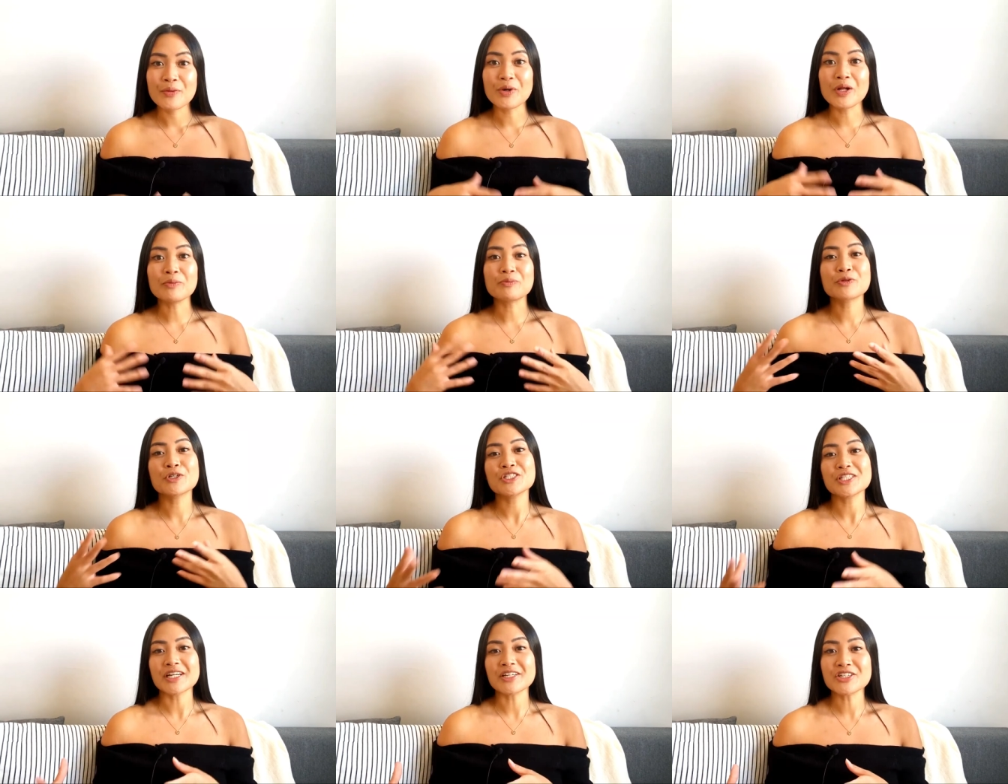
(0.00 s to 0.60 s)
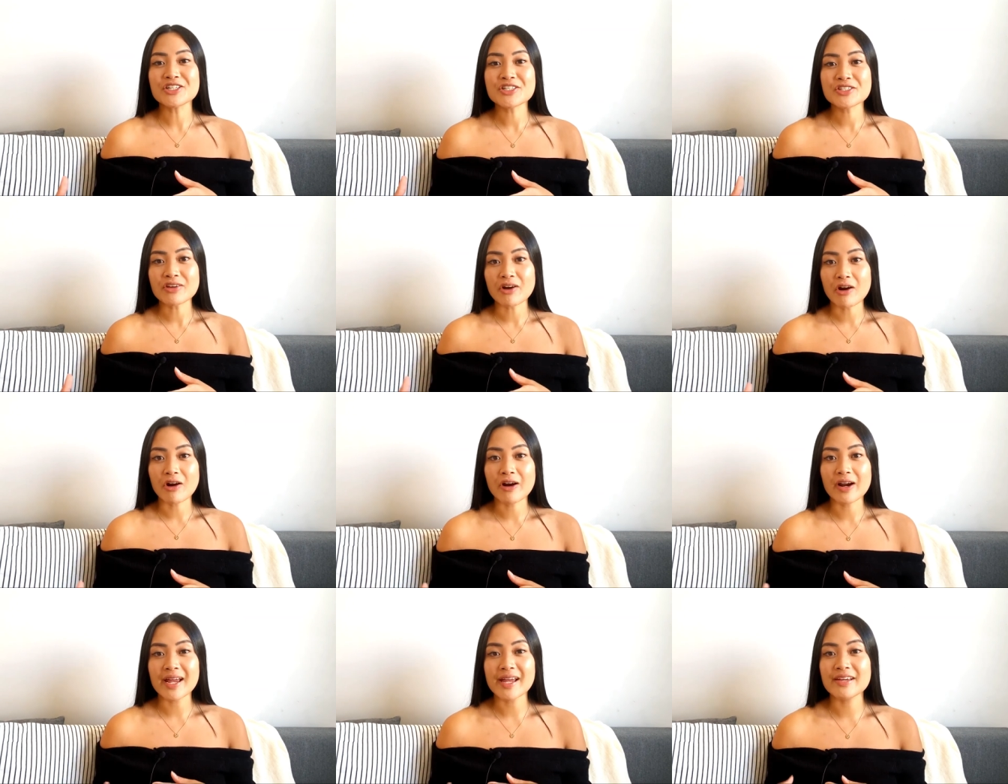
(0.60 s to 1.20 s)
Well, projectors
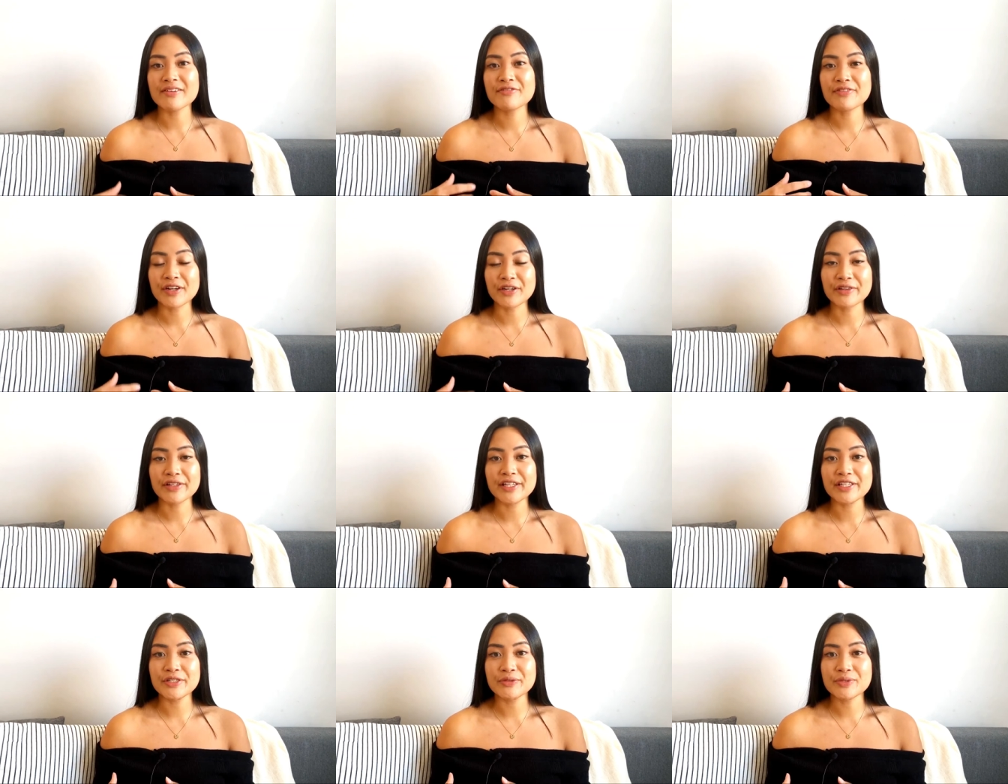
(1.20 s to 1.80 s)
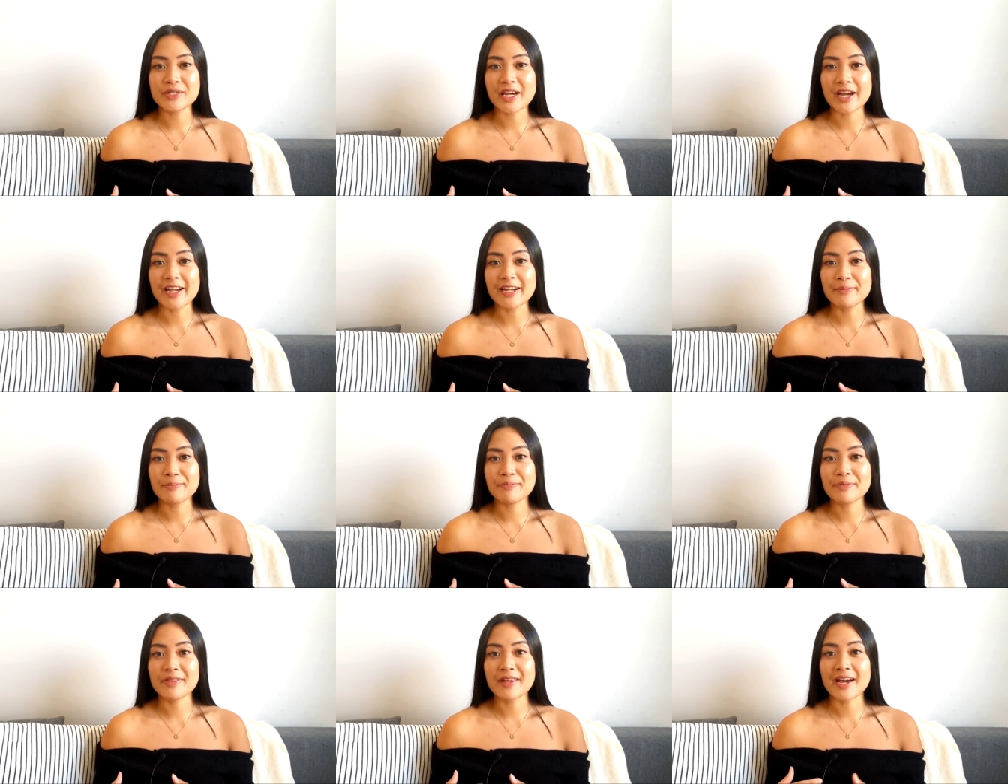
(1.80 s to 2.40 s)
are a fairly new
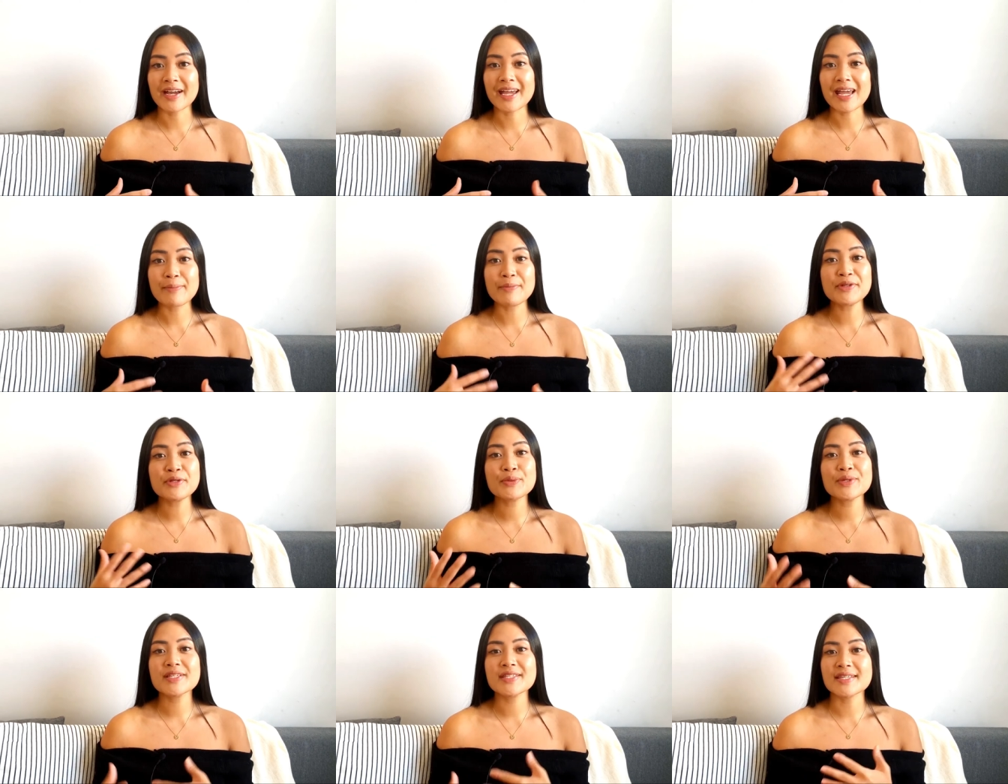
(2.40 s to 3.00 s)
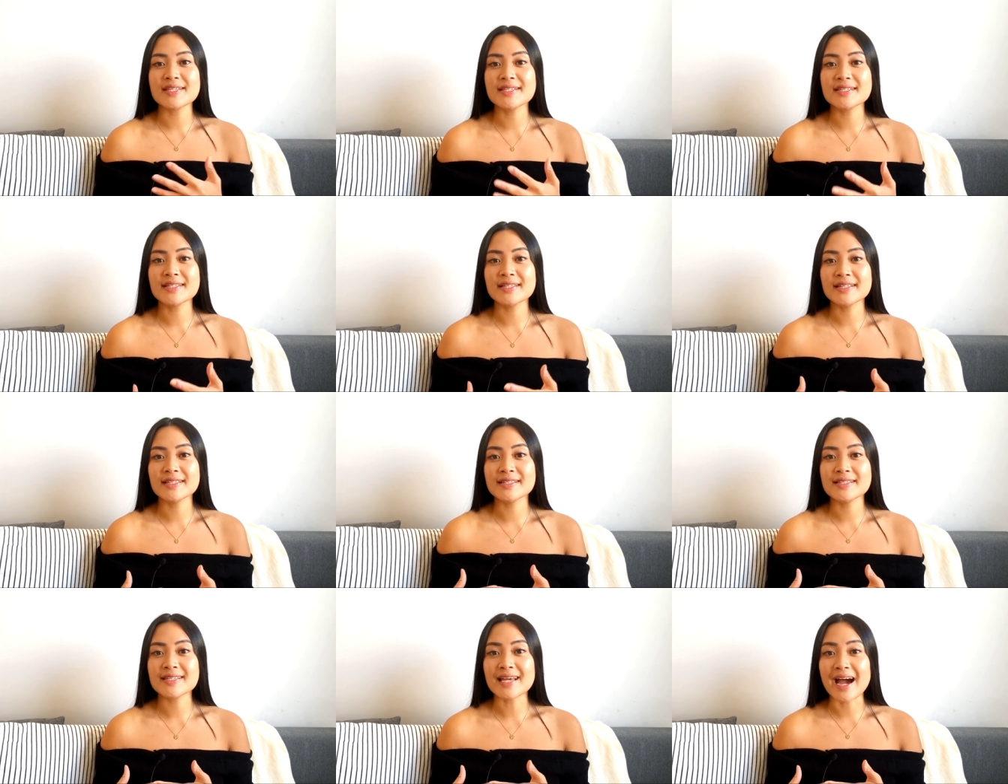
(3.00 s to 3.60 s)
type that came into
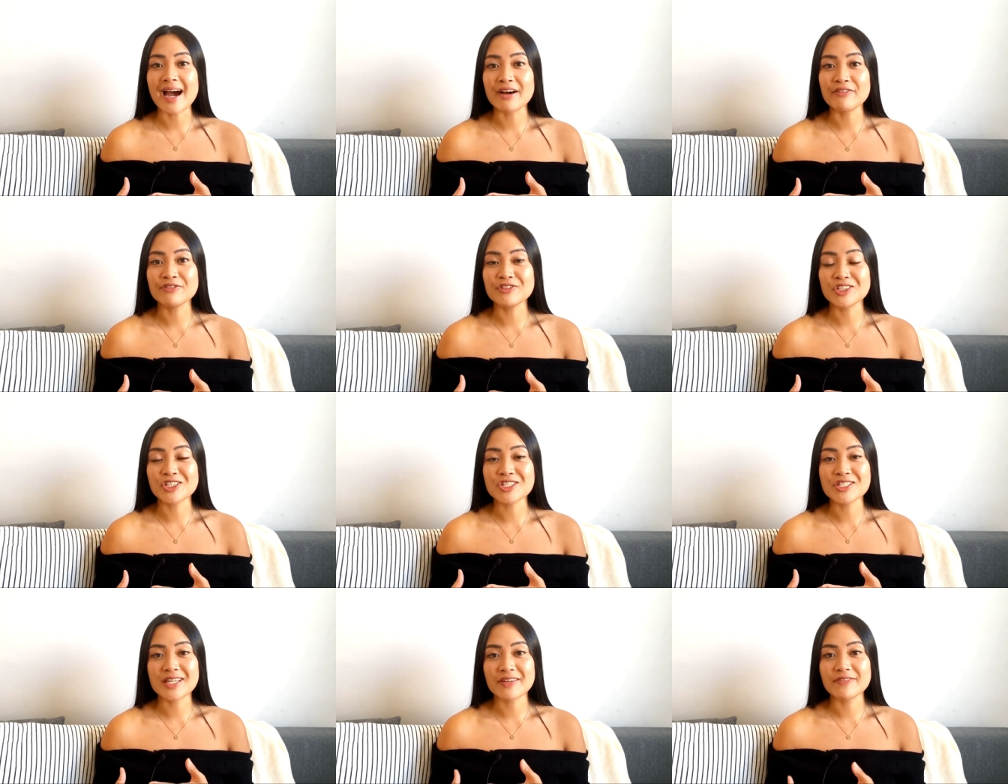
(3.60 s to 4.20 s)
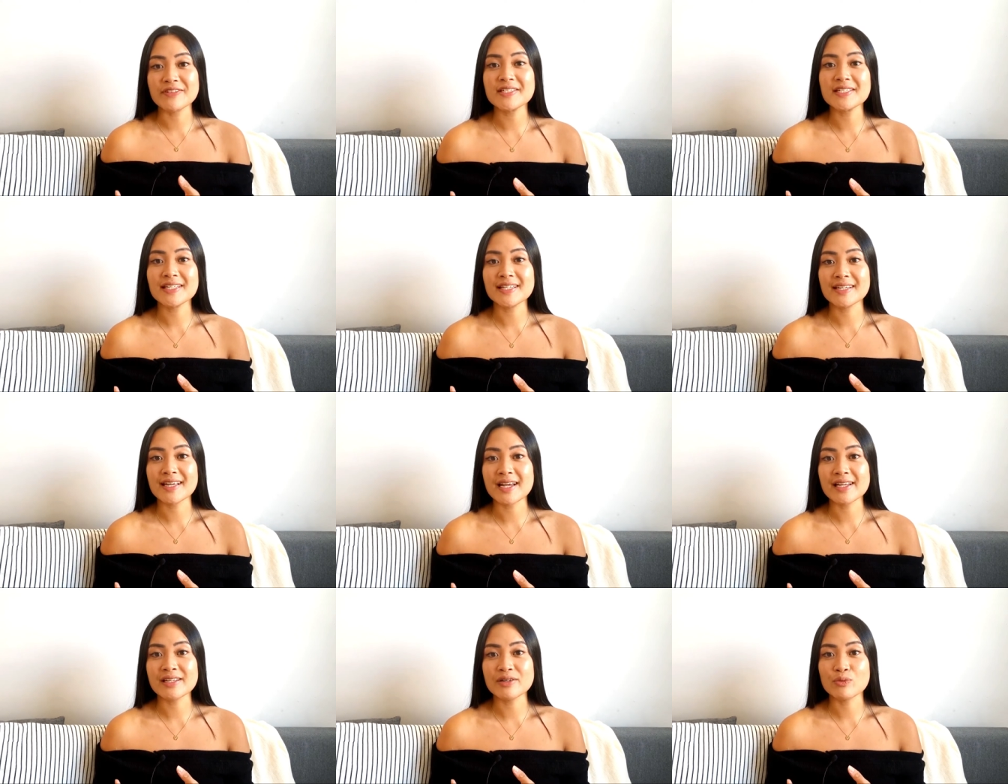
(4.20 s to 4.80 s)
existence after
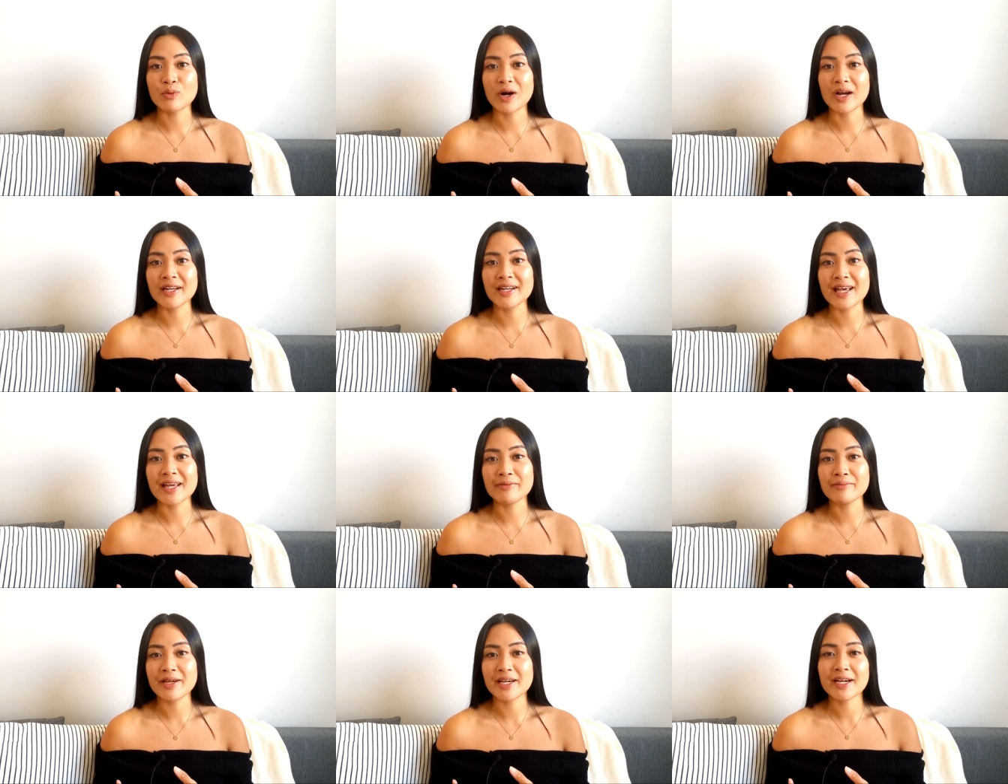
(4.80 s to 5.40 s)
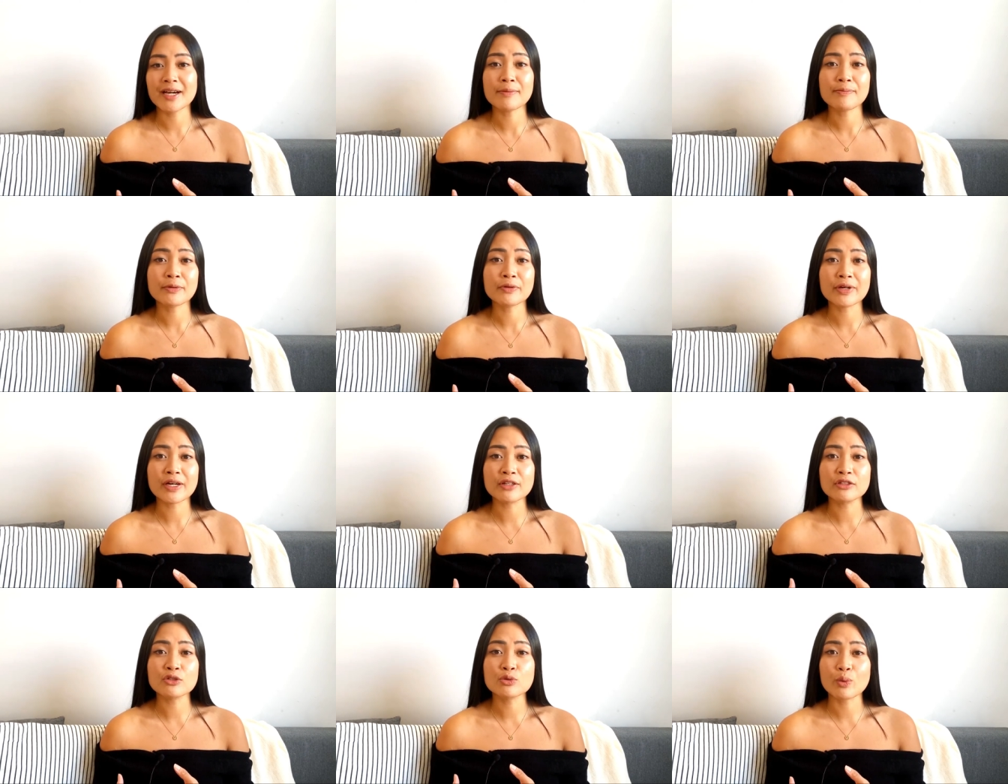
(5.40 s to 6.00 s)
1781 and make up
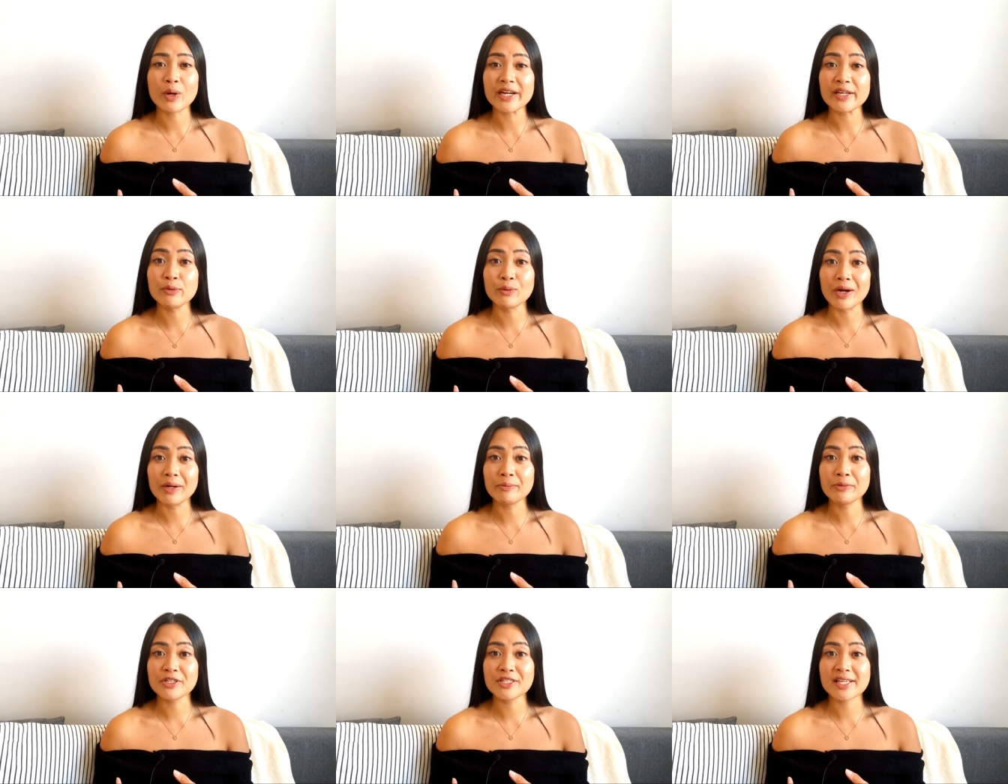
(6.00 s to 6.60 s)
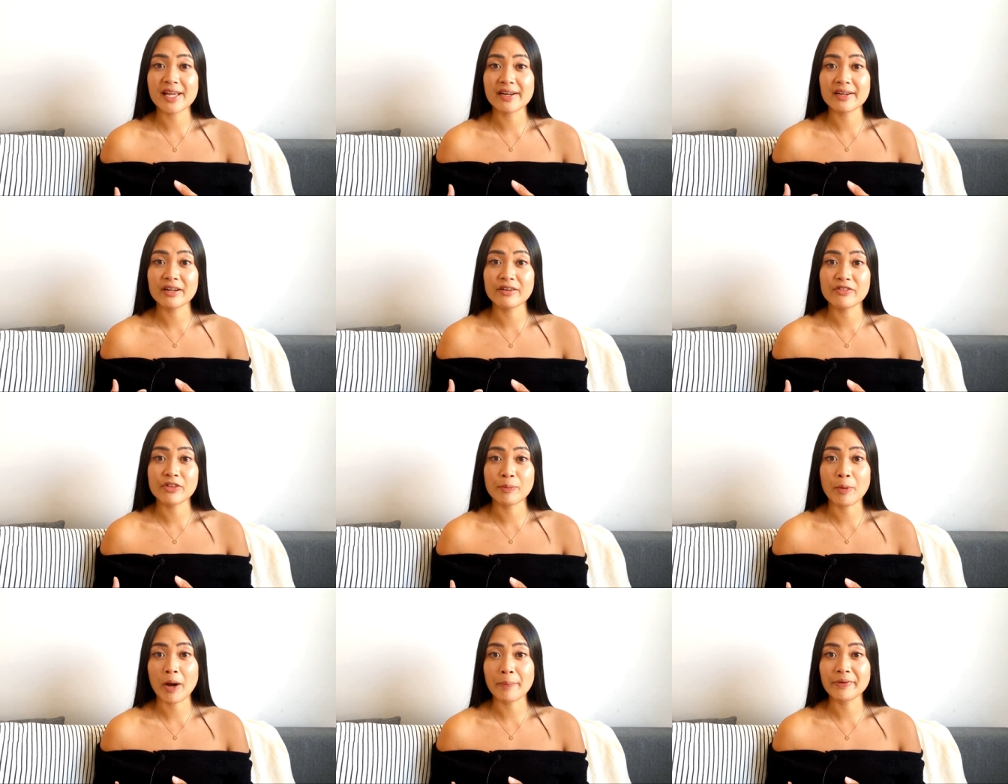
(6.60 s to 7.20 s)
around 21%
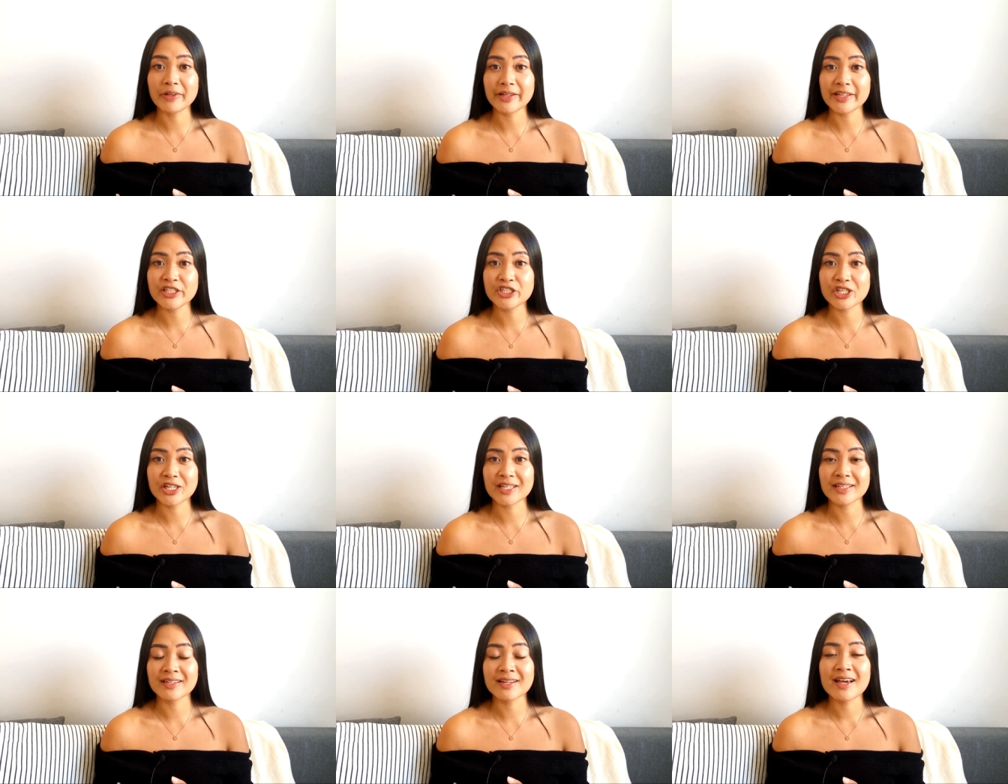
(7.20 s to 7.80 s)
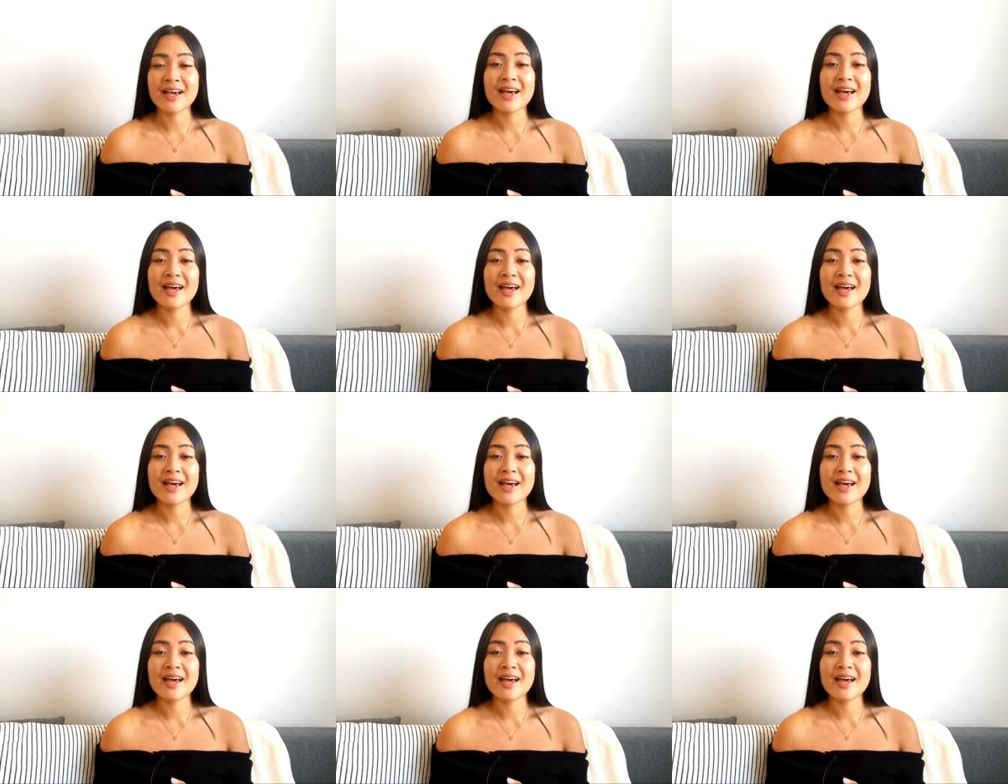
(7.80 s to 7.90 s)
of the population.